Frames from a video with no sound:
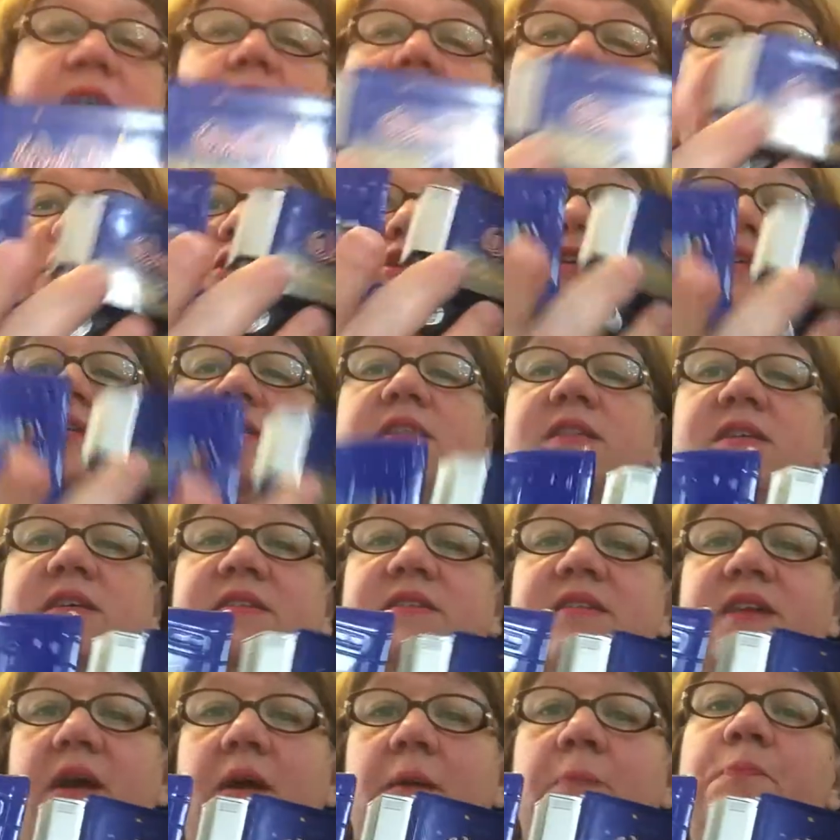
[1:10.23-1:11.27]
I looked this
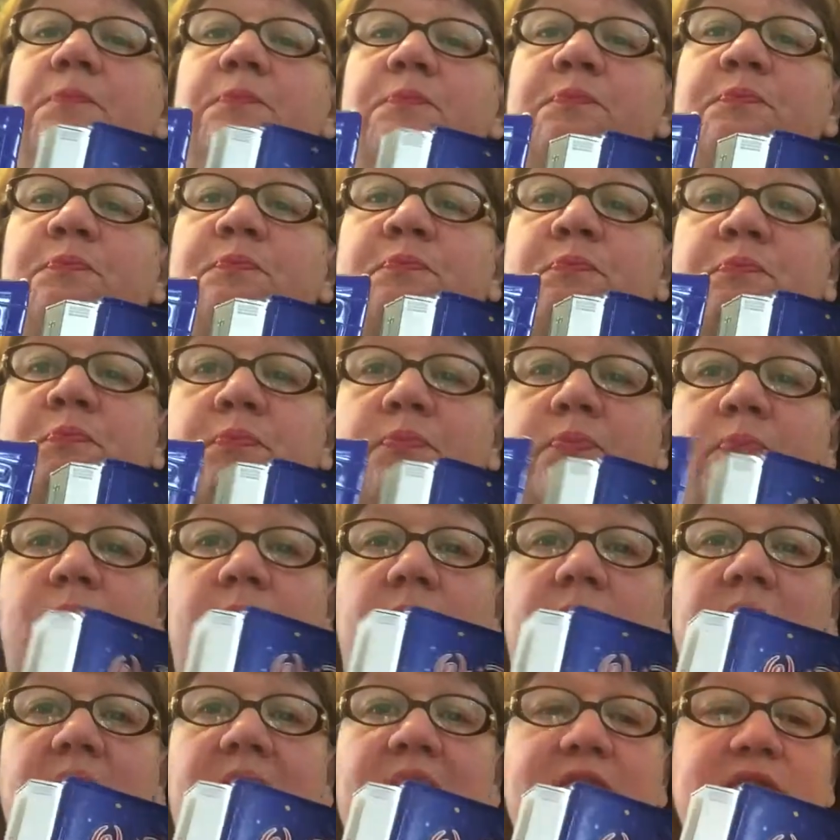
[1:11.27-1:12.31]
up
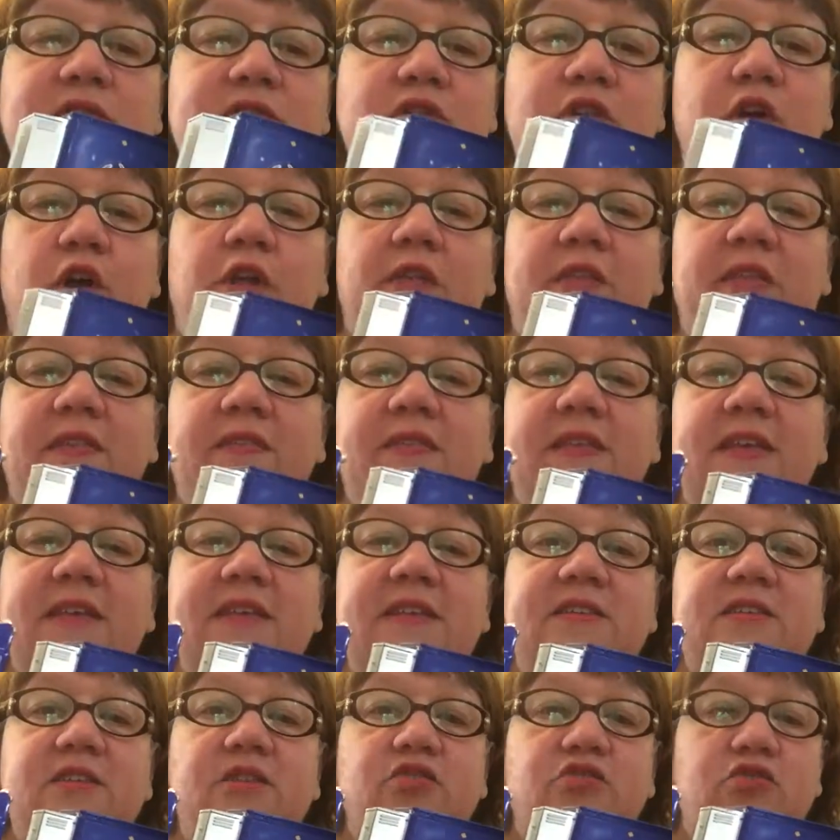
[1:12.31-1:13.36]
and saw that
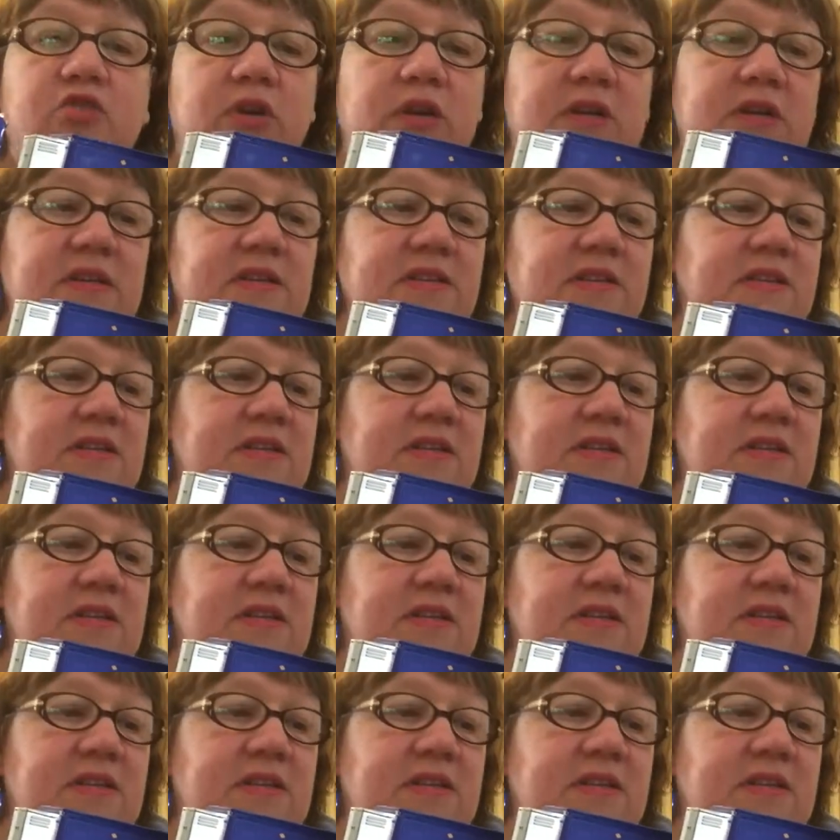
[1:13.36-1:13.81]
these trucks